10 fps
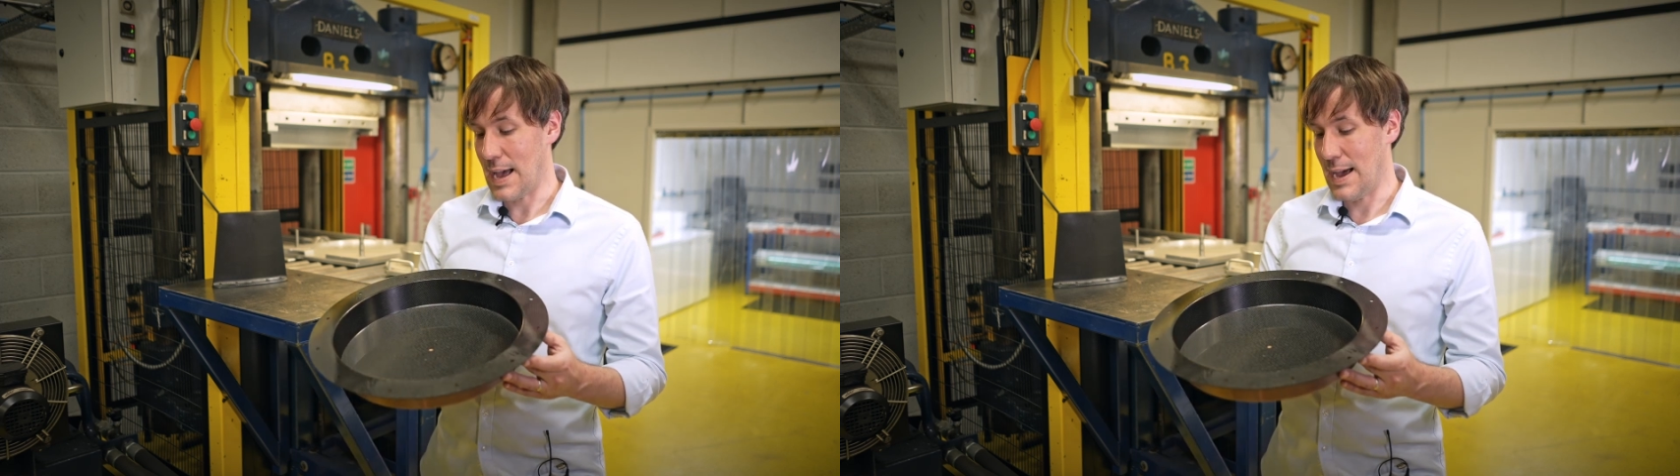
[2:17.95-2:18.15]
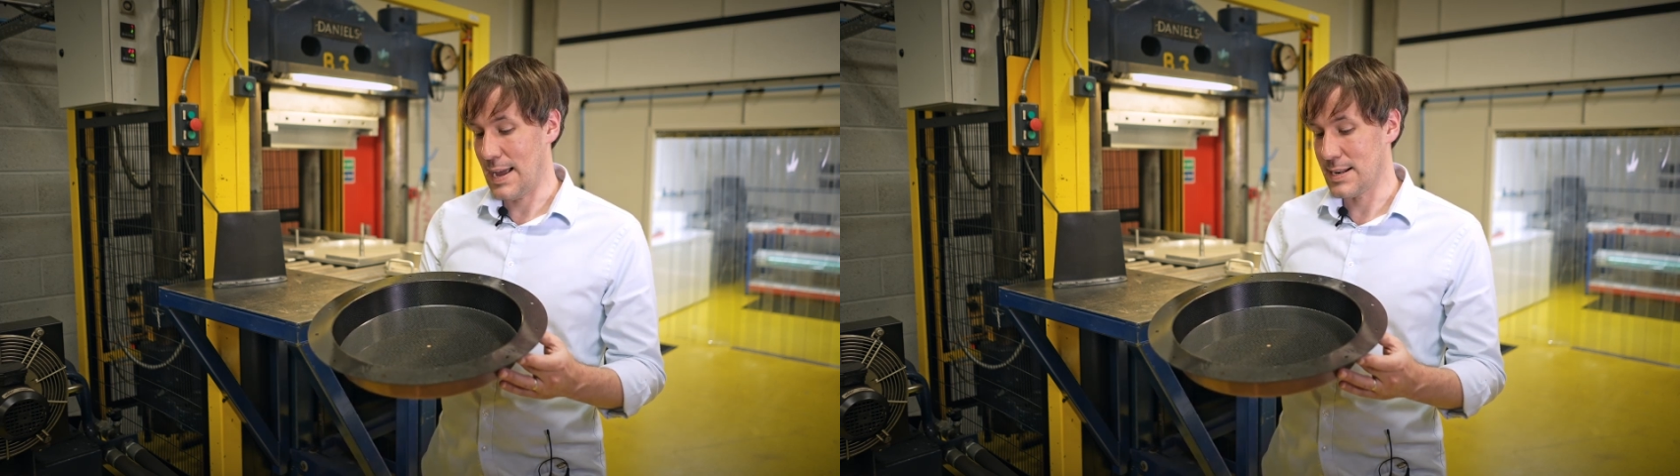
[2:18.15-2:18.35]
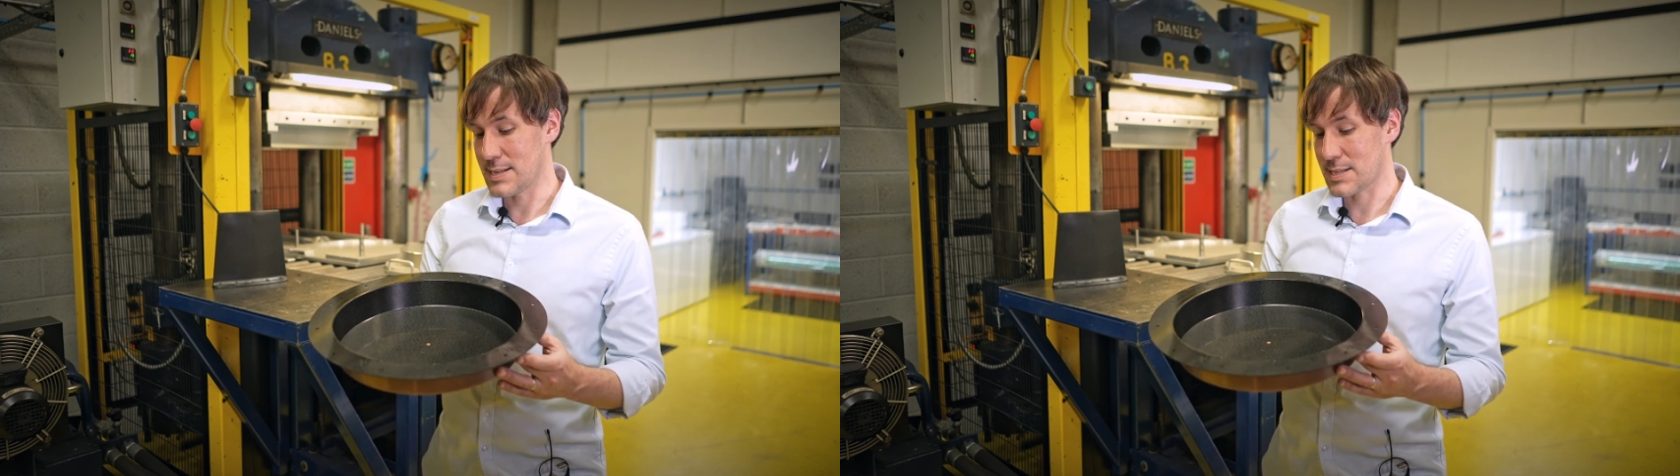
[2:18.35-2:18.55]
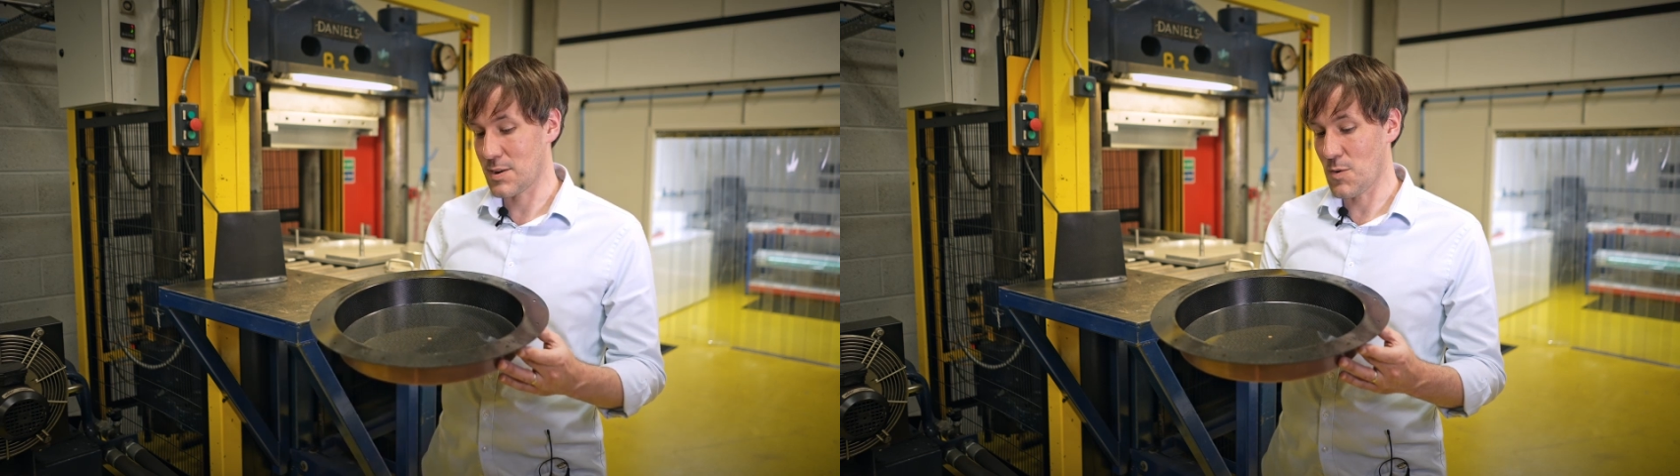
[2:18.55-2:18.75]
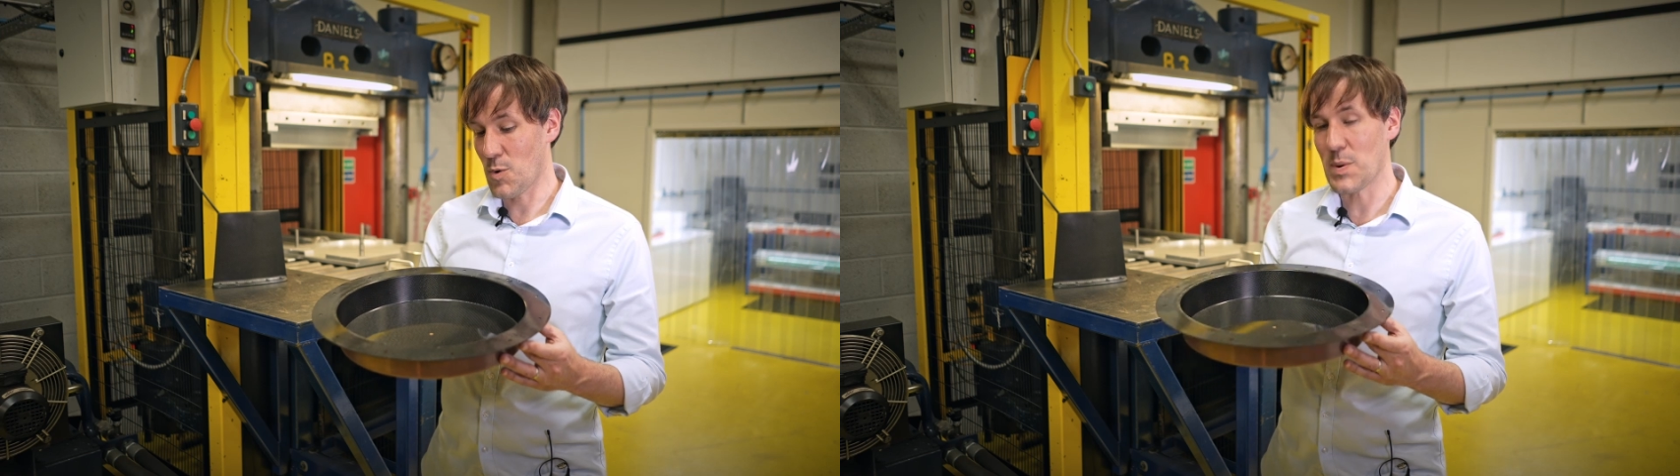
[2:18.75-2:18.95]
and
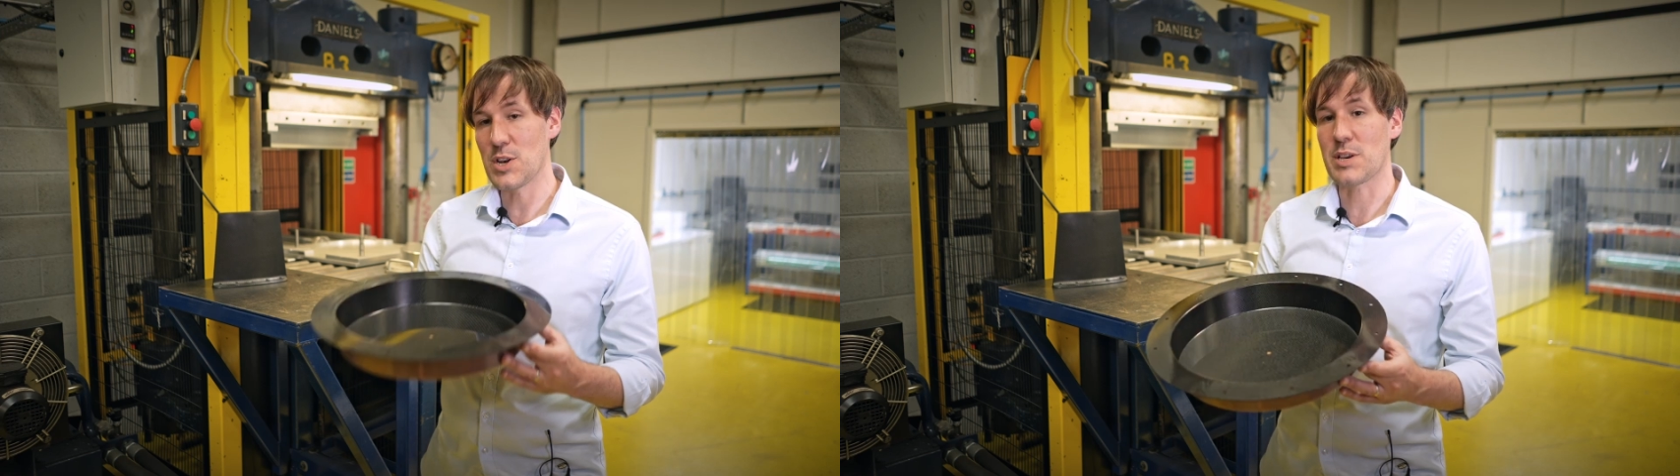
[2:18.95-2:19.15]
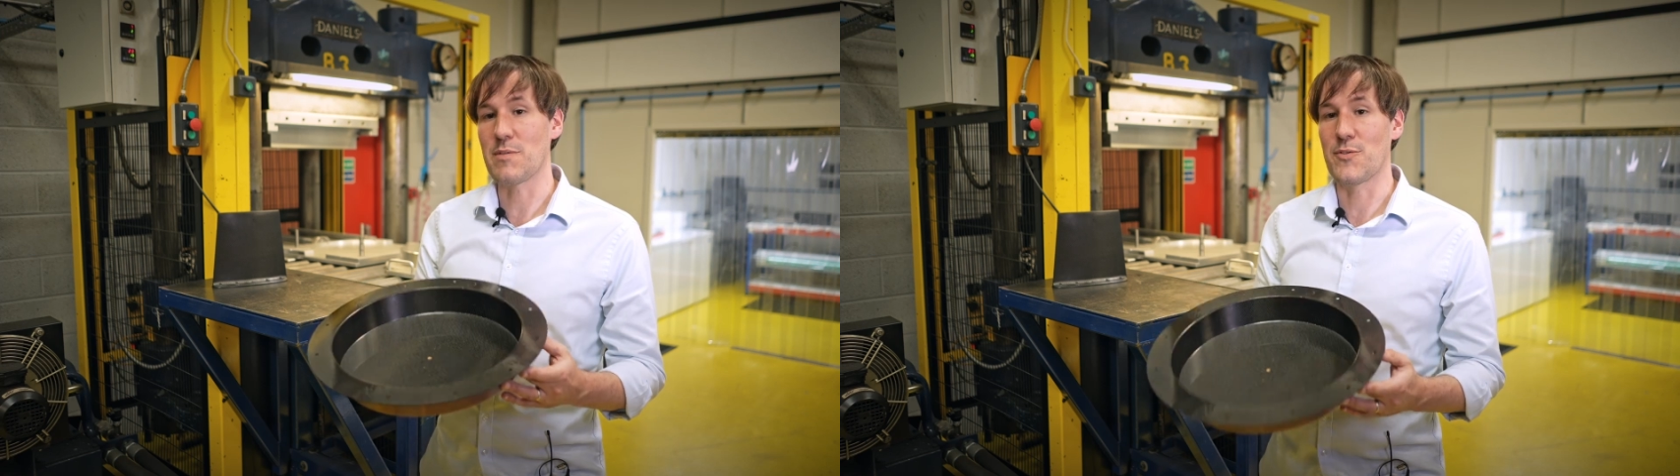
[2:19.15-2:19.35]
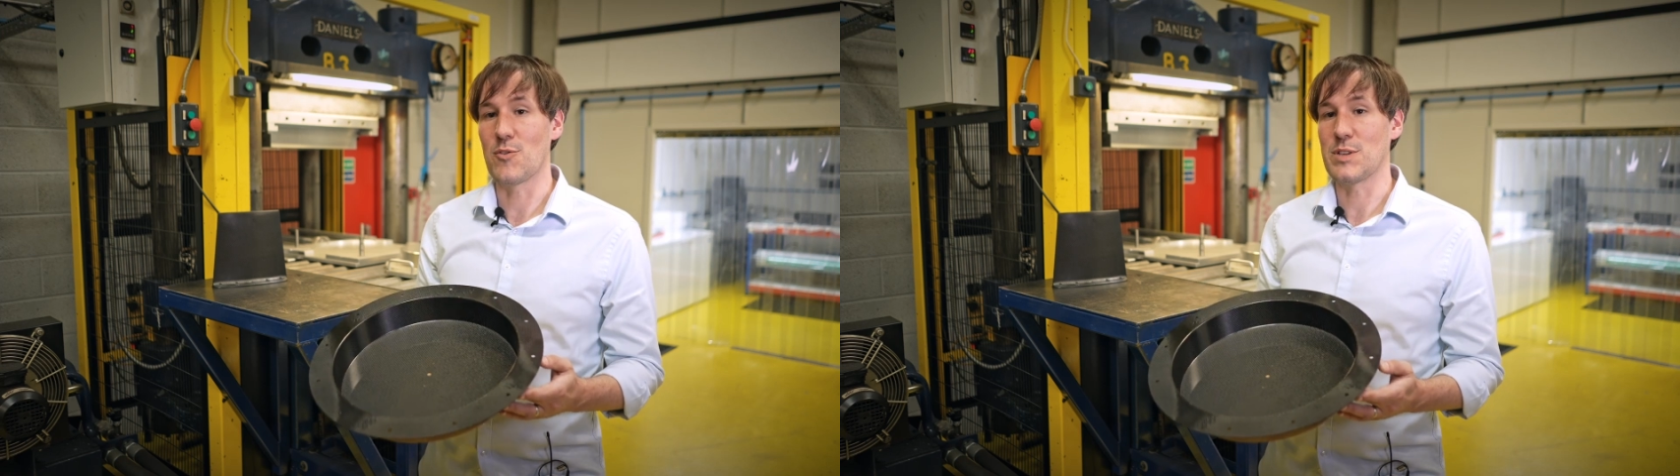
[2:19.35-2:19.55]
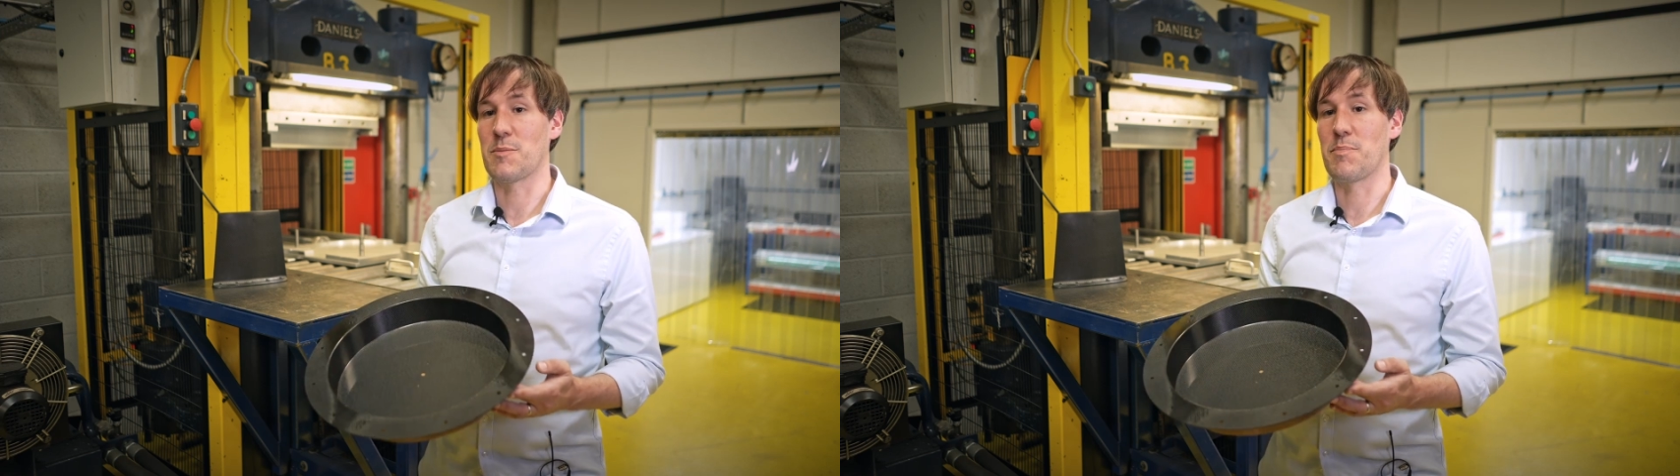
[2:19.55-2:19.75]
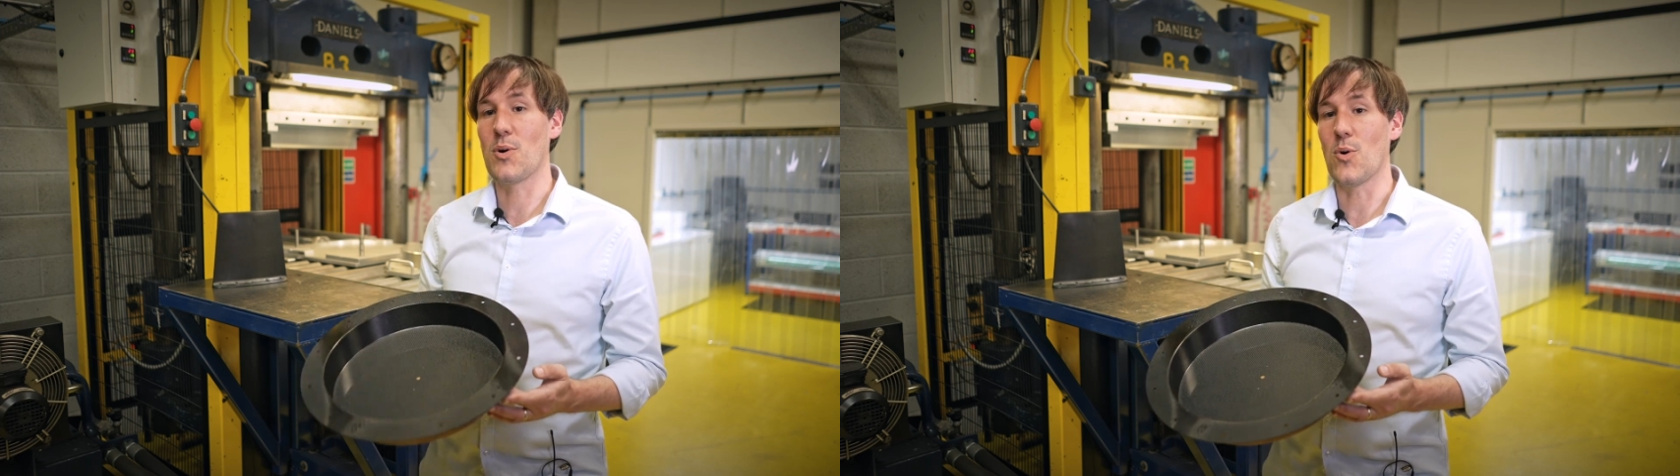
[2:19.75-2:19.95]
what we're looking for is
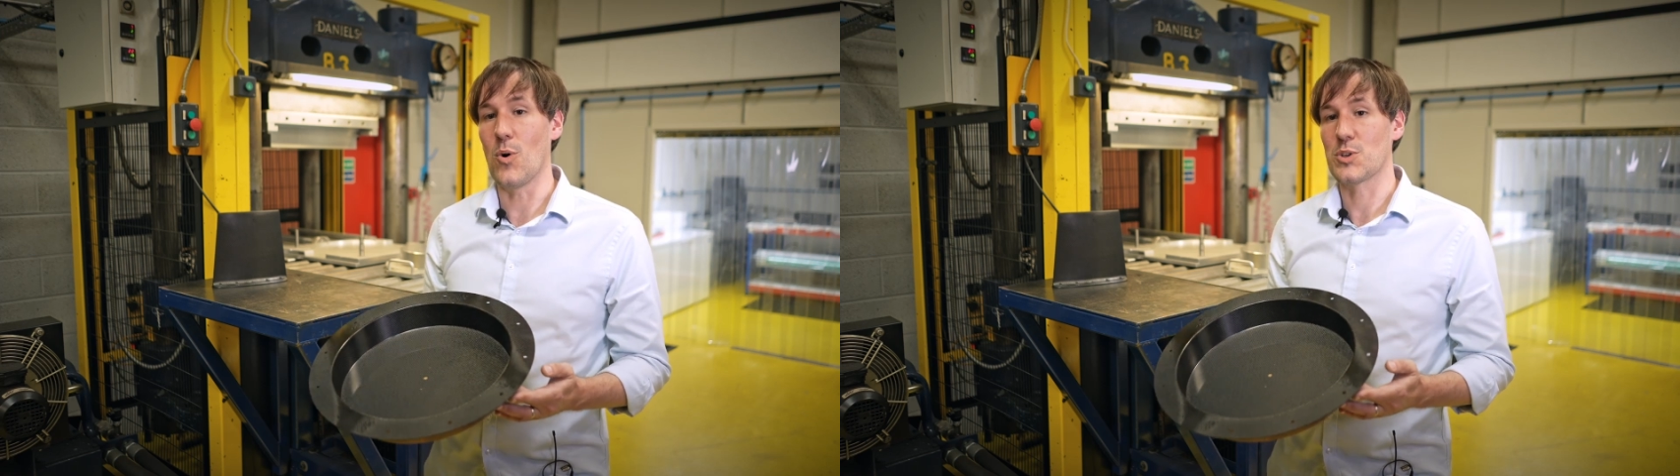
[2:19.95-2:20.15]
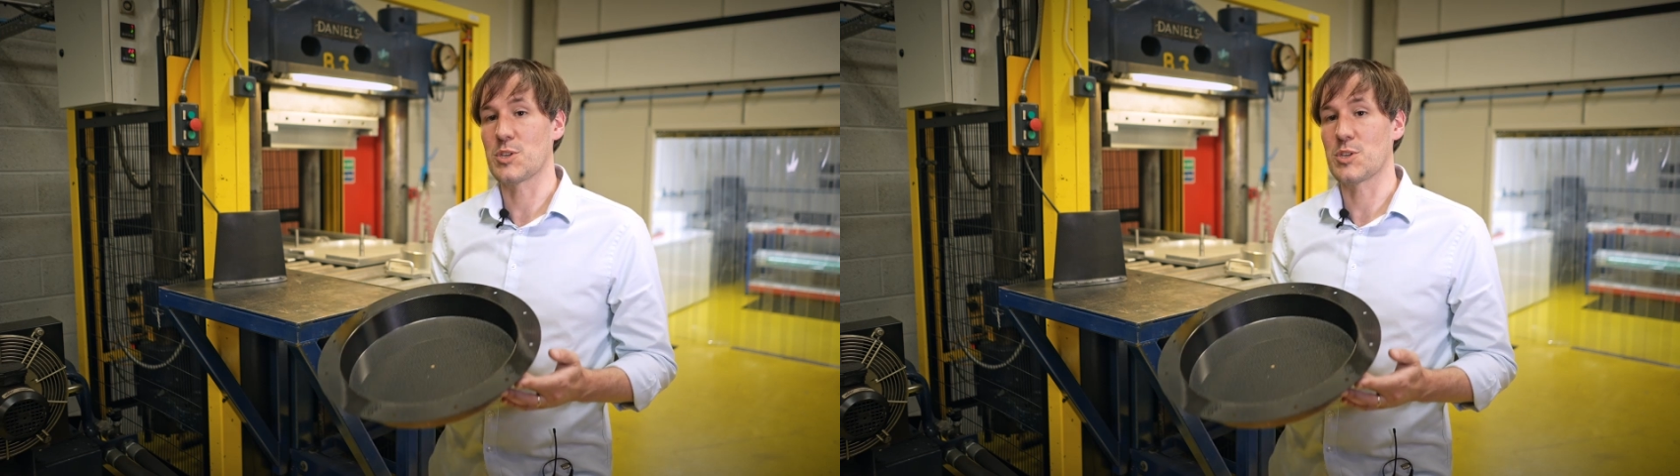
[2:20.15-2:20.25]
support